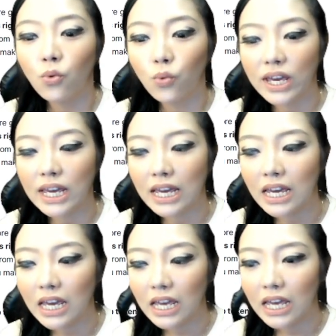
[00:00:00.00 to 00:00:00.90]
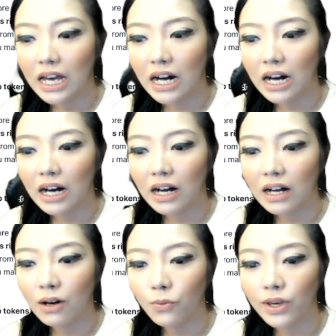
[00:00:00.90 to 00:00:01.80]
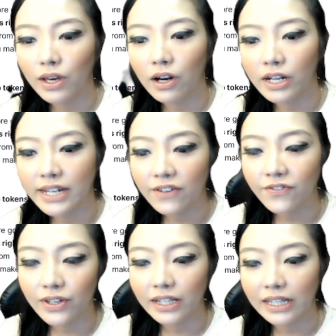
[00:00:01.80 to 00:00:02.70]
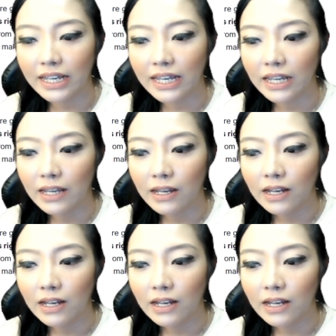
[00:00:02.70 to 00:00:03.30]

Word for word: we uh, we are definitely